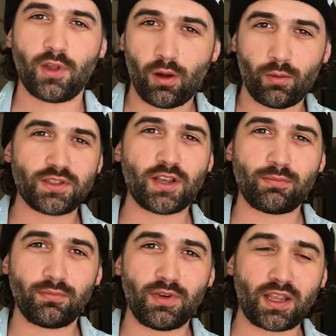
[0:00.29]
What's
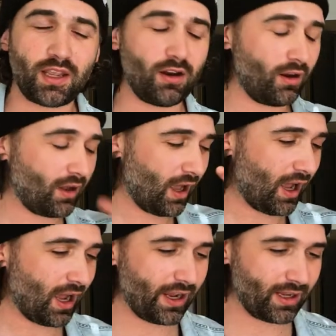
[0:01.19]
up, Nick here.
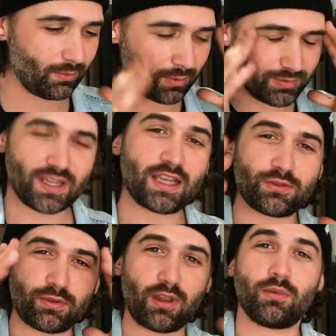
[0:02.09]
I am
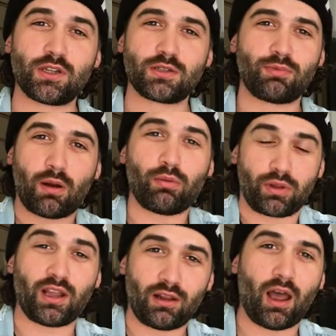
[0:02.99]
obsessed with images,
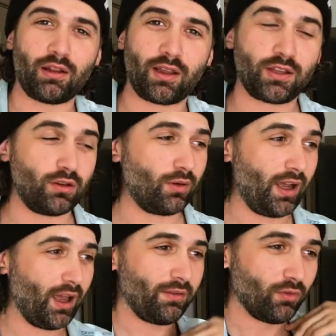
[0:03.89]
probably a lot like you.
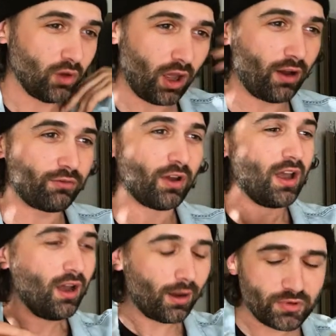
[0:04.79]
I
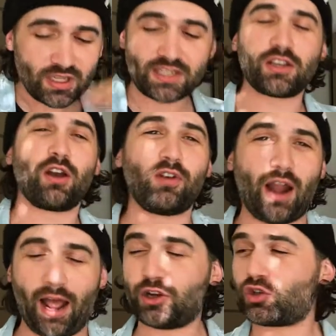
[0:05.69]
love obsessing over
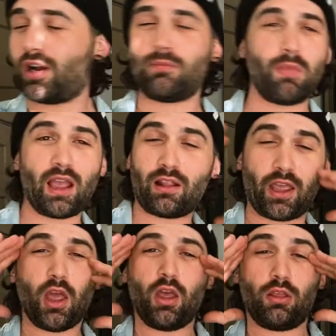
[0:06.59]
how to try to make like
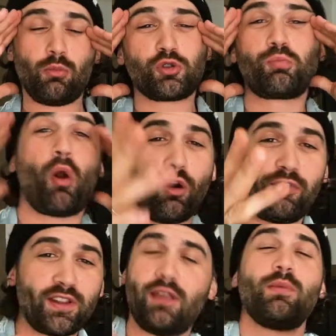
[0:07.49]
the most
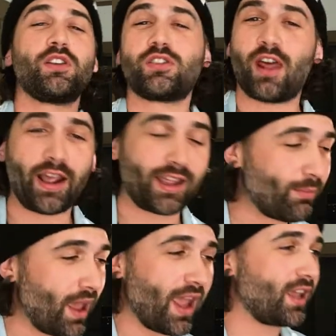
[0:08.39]
perfect image that I
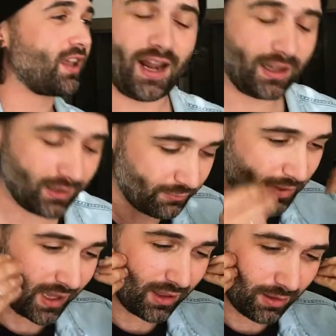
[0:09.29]
can make. I love
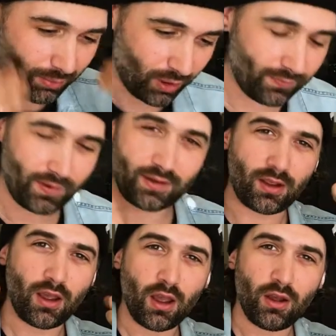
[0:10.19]
making the perfect
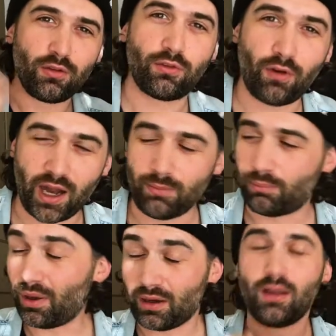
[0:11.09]

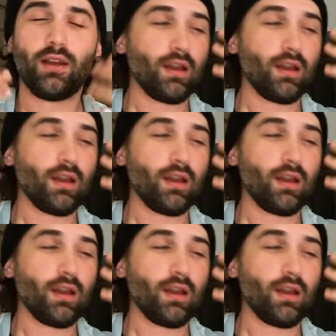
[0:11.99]
frame. But